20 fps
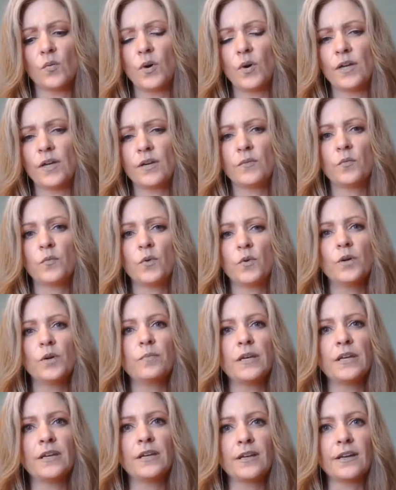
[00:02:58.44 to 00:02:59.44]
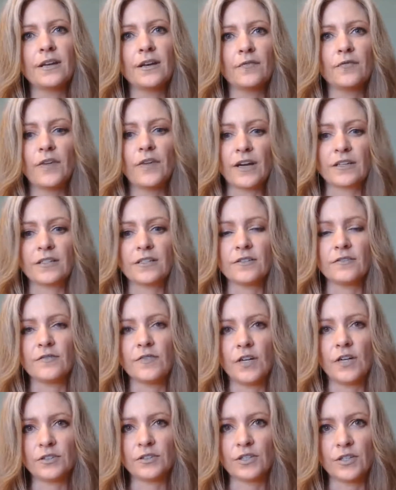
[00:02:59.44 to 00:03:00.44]
what would be an
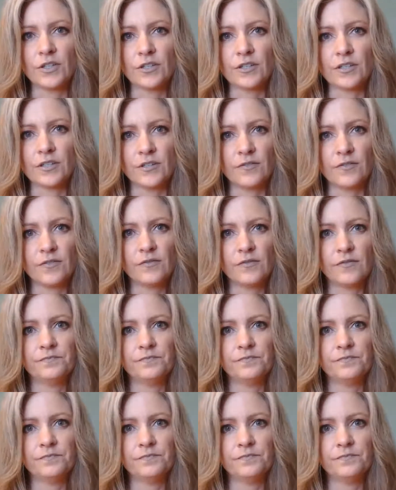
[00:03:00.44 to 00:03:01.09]
effective alternative?